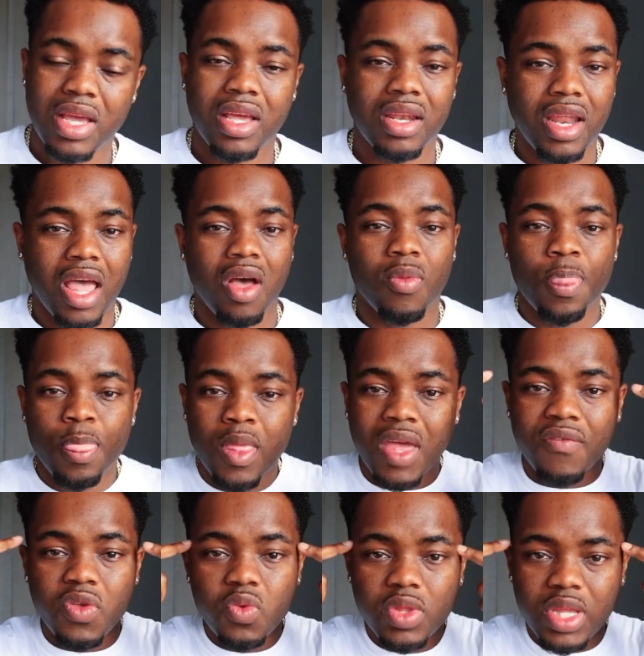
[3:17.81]
Now,
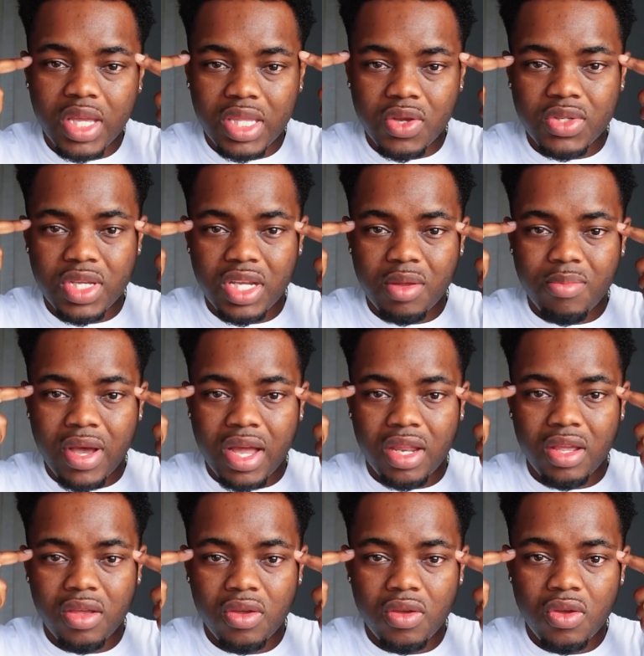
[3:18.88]
if you think there's anybody